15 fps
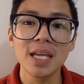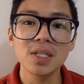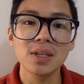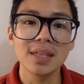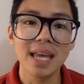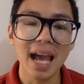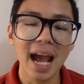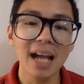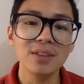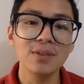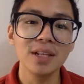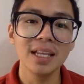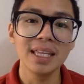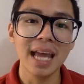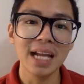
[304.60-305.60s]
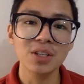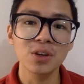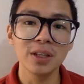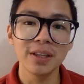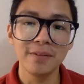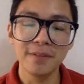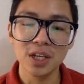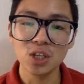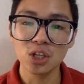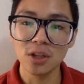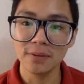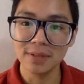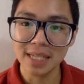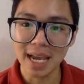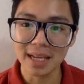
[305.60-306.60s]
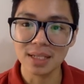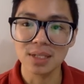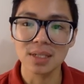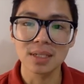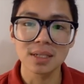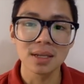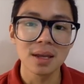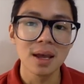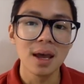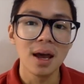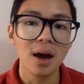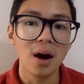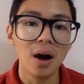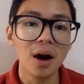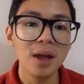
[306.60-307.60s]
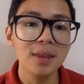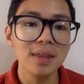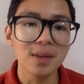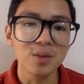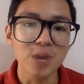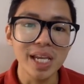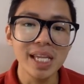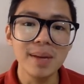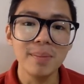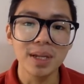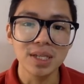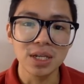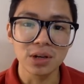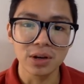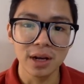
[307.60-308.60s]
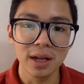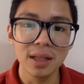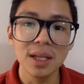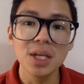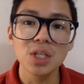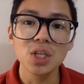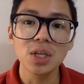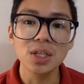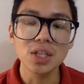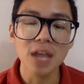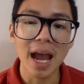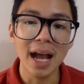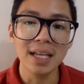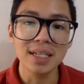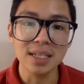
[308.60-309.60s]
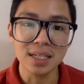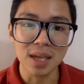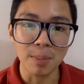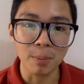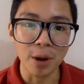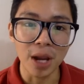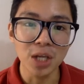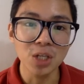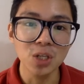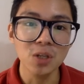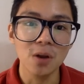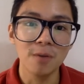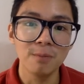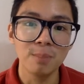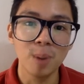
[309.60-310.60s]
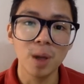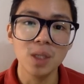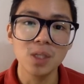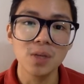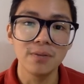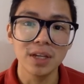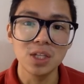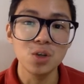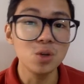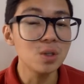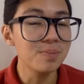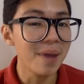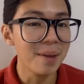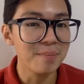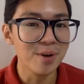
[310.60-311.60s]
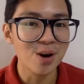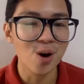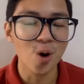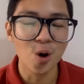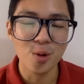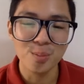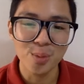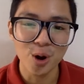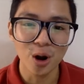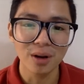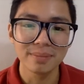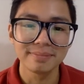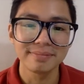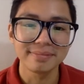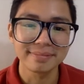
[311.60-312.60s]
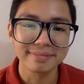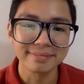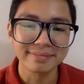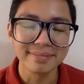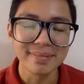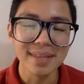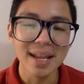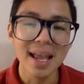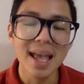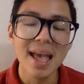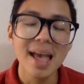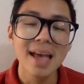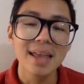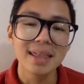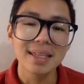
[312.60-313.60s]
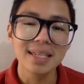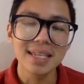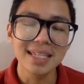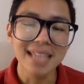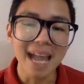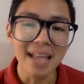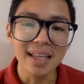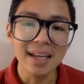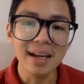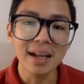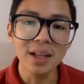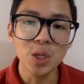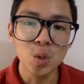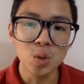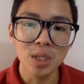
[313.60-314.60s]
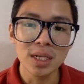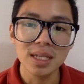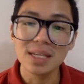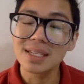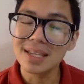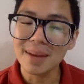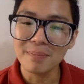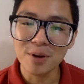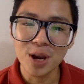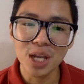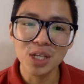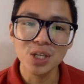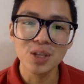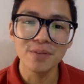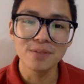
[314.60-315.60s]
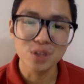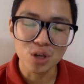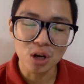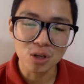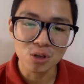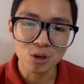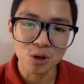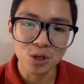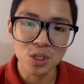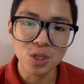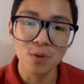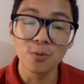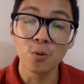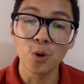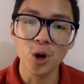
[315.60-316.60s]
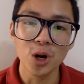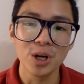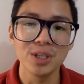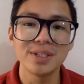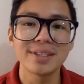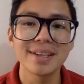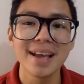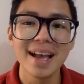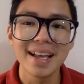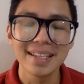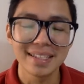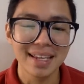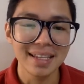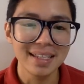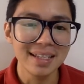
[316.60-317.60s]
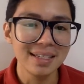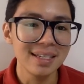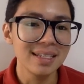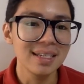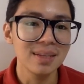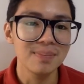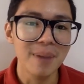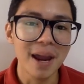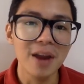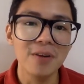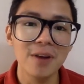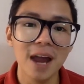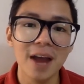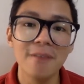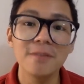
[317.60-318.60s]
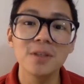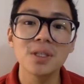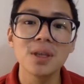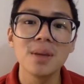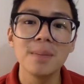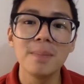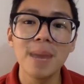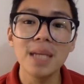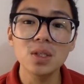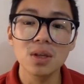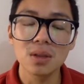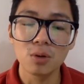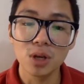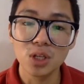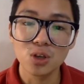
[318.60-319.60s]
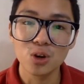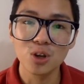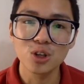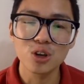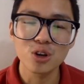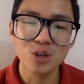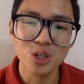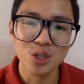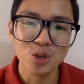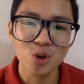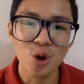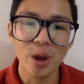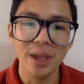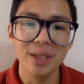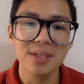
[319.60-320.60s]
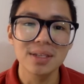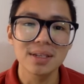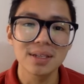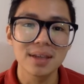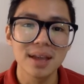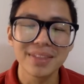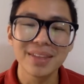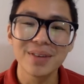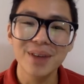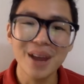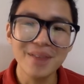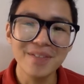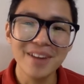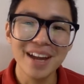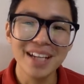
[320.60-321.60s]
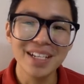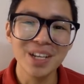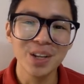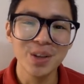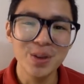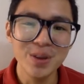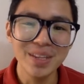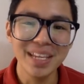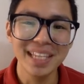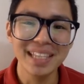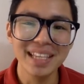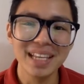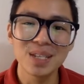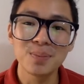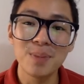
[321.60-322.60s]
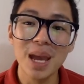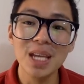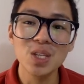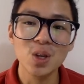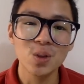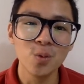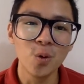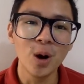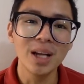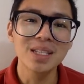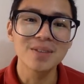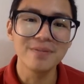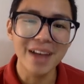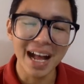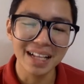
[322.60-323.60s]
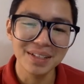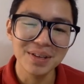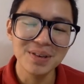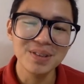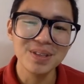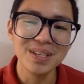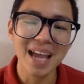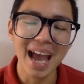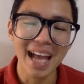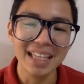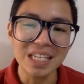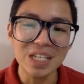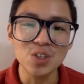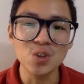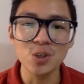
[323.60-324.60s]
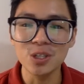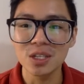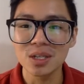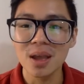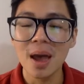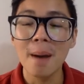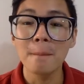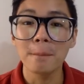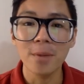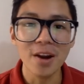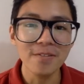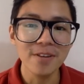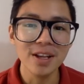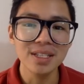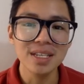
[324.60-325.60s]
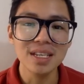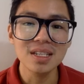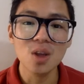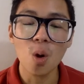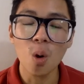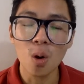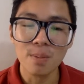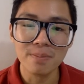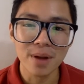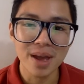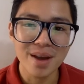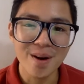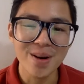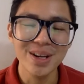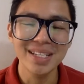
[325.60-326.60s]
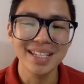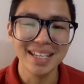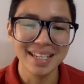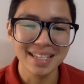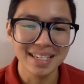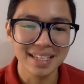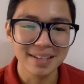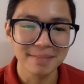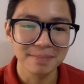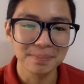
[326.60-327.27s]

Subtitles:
on the actual and natural division of texts. on the reading material, such as the separation of parts of a newspaper or book. The syntactical unit is separation of structures of words, sentences, and paragraphs based on the researcher's choice. The referential unit is based on one's values, attitudes, preferences, or priorities.